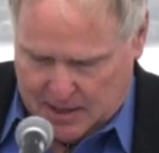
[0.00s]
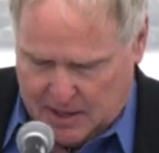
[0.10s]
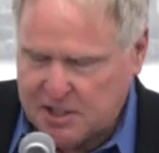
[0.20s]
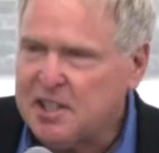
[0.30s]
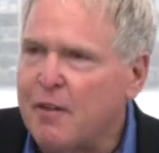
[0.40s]
He
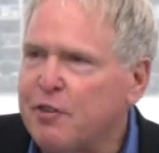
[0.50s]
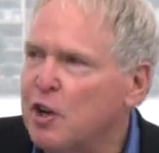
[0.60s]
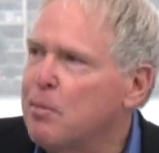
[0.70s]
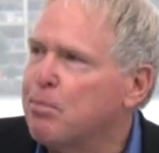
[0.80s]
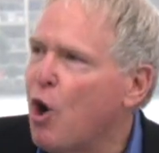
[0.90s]
has
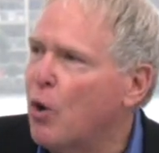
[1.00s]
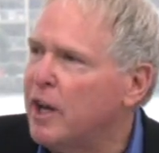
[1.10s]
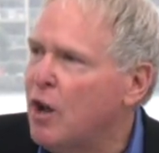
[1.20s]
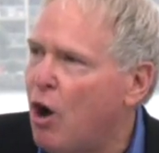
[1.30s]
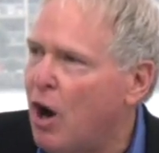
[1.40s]
suffered a
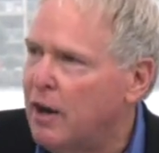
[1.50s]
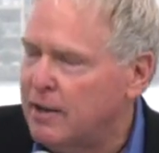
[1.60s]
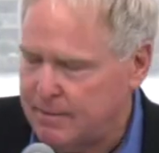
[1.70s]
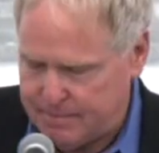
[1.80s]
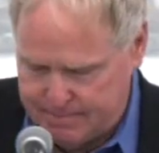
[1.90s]
broken heart
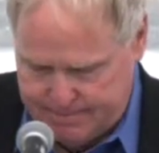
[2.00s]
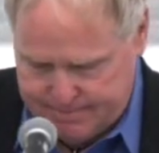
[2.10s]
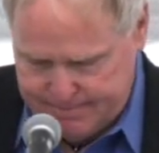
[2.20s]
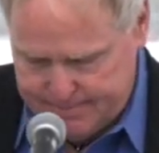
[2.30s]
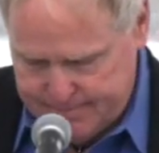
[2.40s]

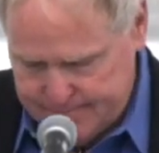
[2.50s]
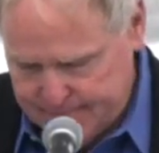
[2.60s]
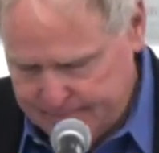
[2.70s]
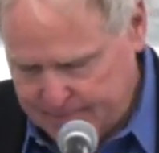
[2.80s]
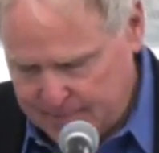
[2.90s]

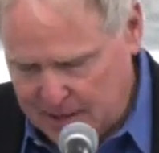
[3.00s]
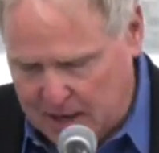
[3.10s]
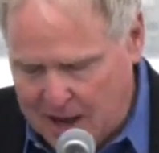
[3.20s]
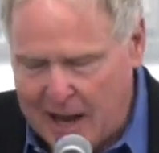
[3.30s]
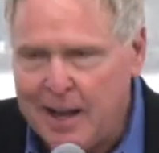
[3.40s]
the
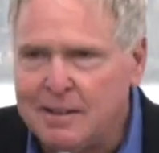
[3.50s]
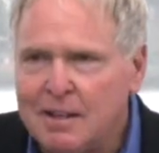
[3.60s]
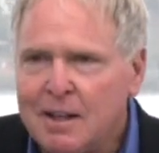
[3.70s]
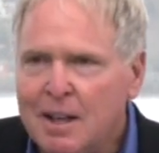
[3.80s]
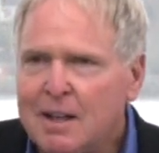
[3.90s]

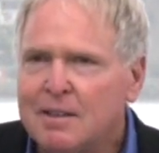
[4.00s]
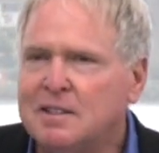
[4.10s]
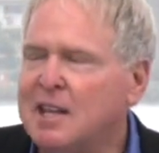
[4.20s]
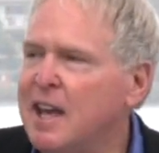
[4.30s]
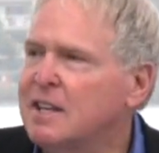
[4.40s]
kind
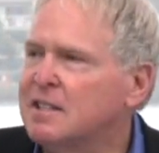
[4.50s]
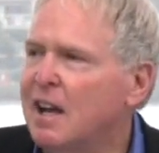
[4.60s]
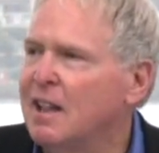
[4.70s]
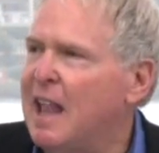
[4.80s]
that takes a